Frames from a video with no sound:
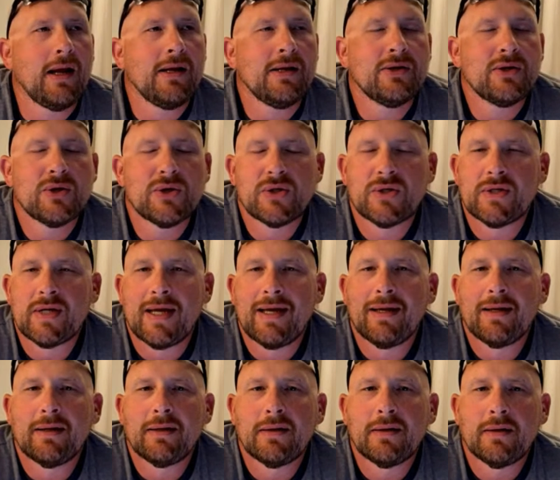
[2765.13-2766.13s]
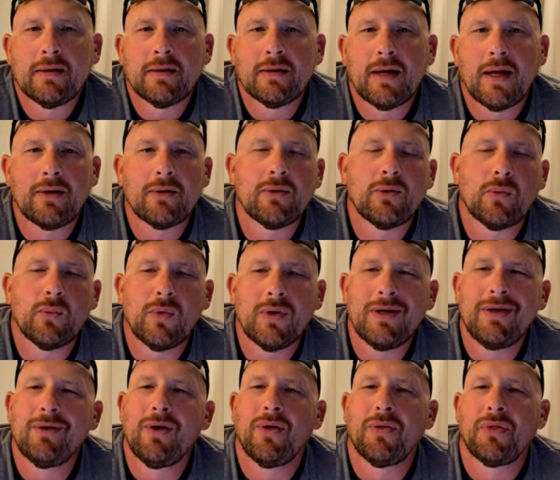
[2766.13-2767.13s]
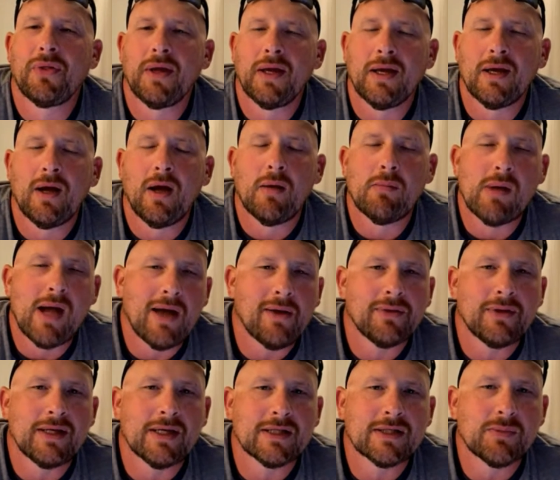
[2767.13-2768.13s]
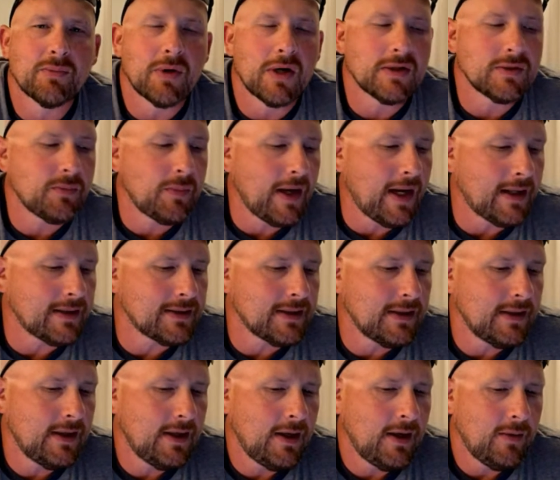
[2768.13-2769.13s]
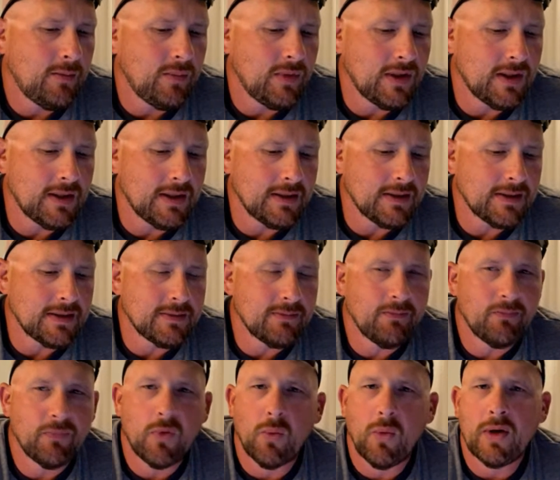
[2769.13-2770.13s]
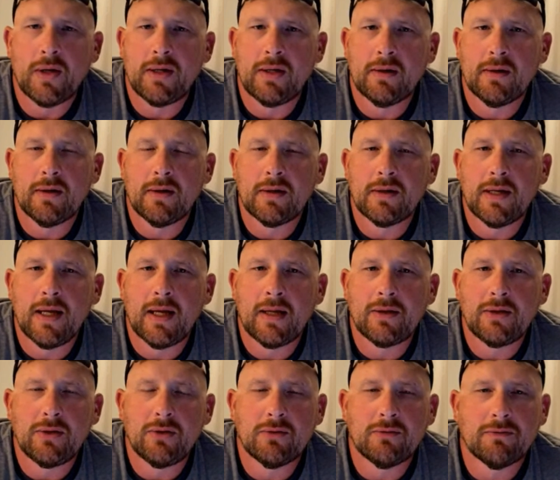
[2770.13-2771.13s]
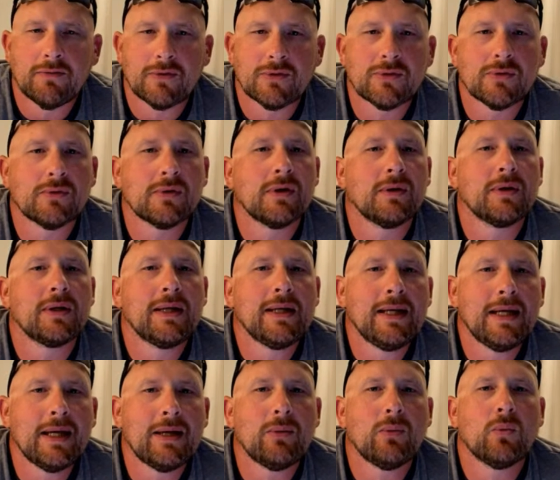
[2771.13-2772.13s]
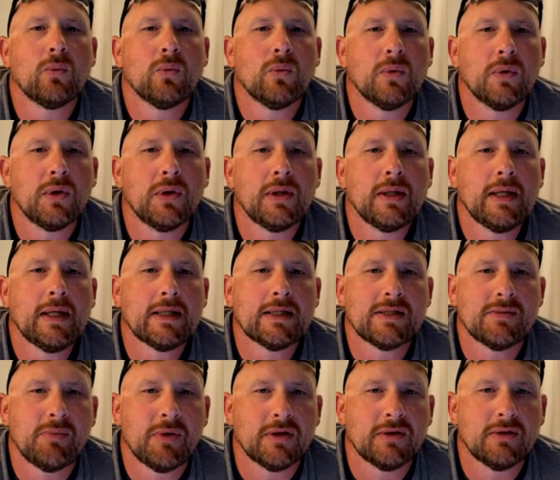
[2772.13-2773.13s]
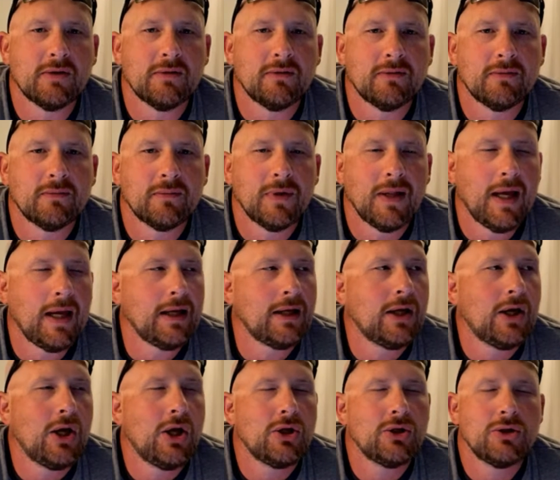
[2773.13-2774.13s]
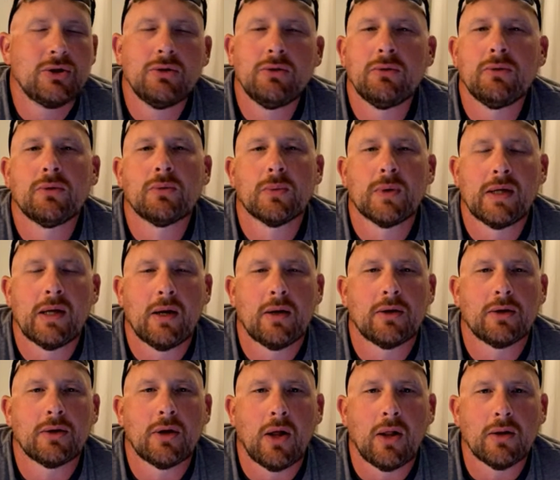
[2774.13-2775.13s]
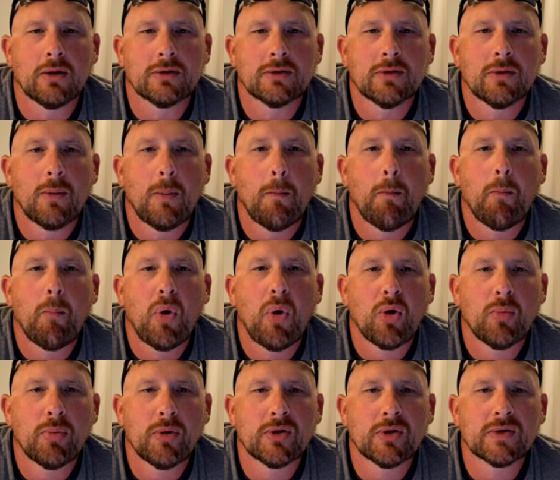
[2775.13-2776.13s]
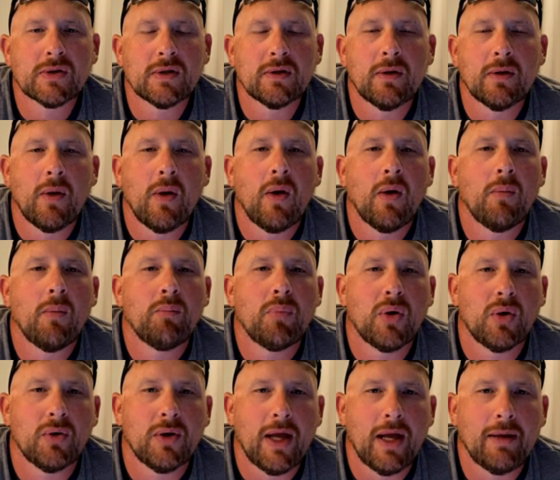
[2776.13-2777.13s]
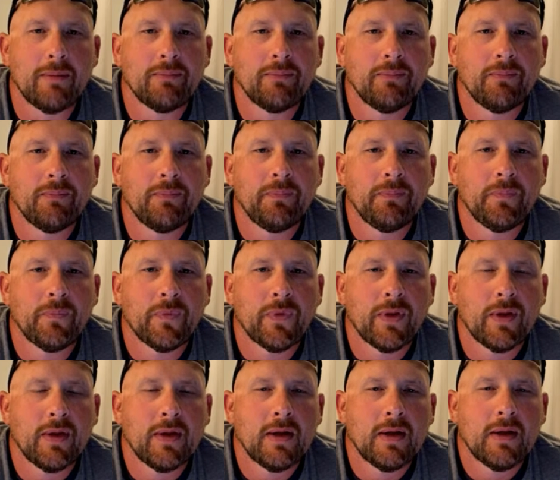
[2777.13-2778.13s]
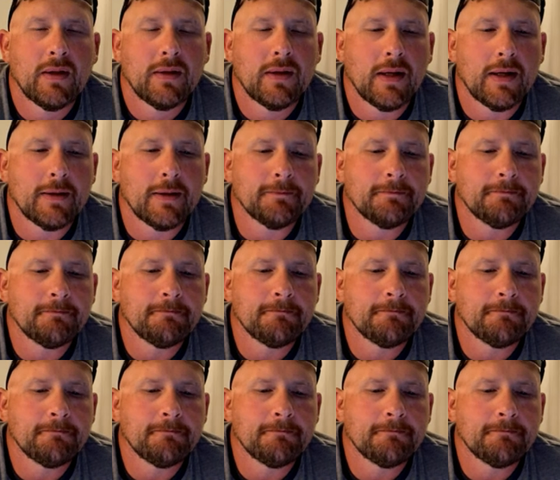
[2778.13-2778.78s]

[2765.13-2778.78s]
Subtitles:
understand. I don't know. What do y'all think about the Express Pass? Because the one here at Universal can get really expensive, like $200-300 per person per day. Like